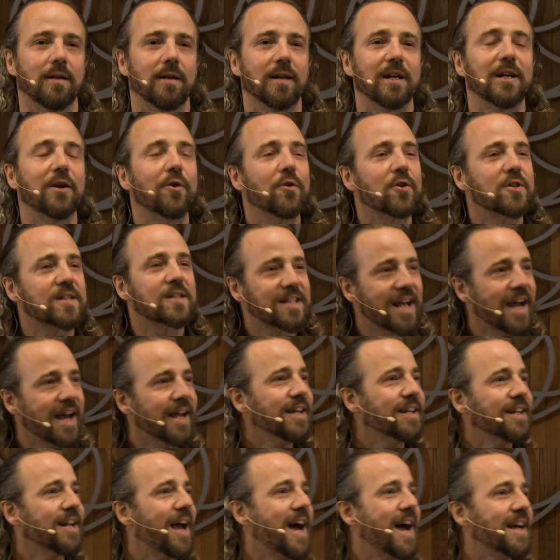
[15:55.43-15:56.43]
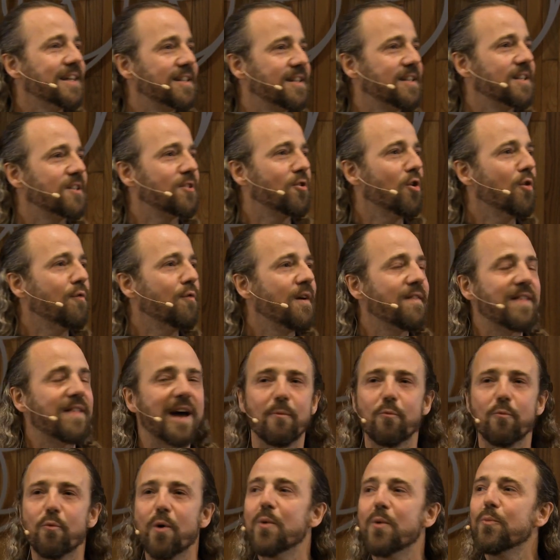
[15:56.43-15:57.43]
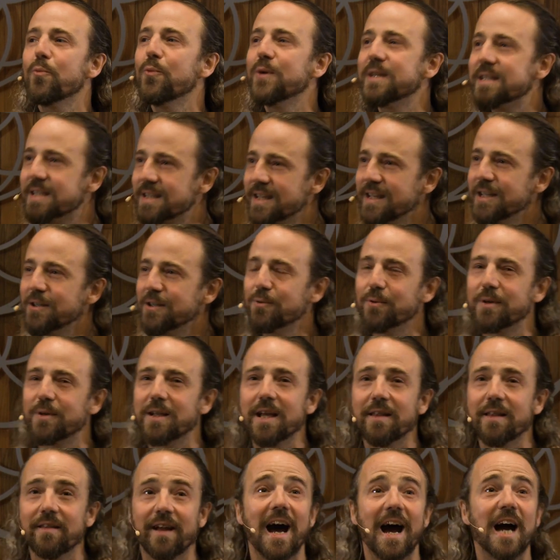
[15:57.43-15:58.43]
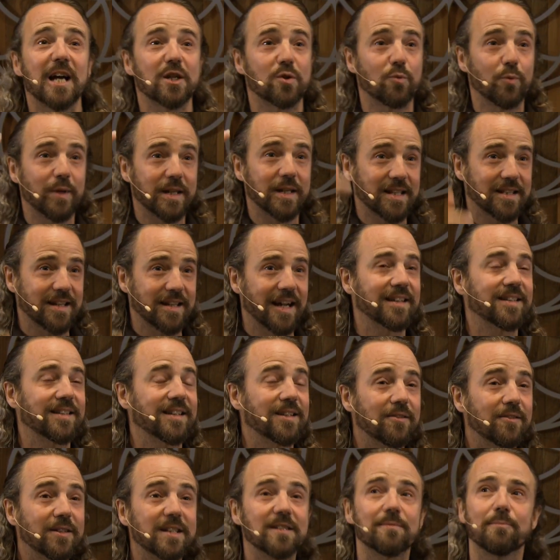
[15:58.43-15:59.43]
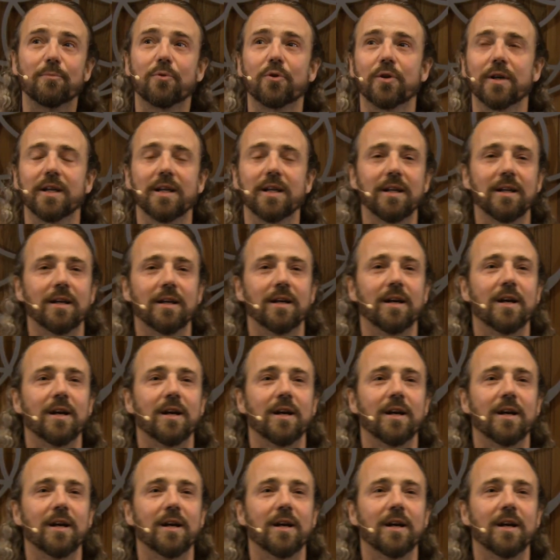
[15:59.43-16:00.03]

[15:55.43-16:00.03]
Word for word: Neuroscience has discovered that when we sing together, as we started this morning,